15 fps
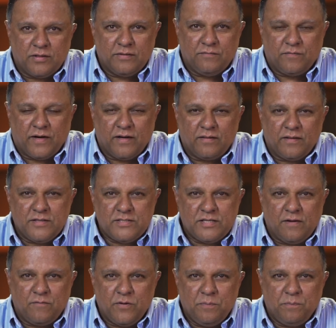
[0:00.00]
It violates
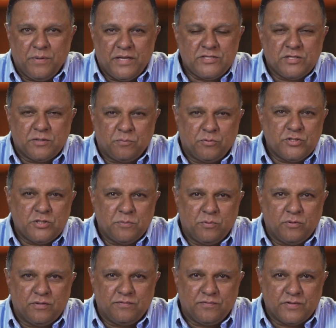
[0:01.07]
every basic principle of